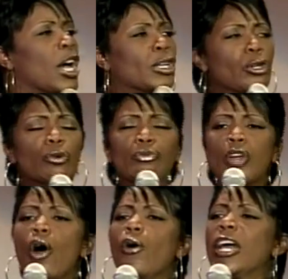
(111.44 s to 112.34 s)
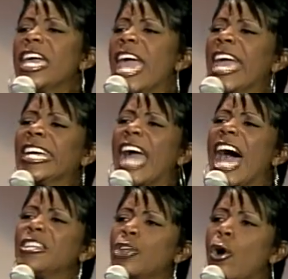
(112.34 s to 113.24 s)
And you know he ain't
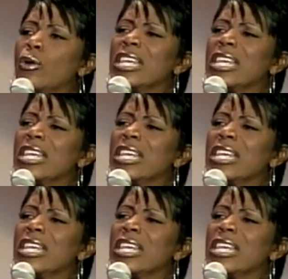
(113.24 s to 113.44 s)
got no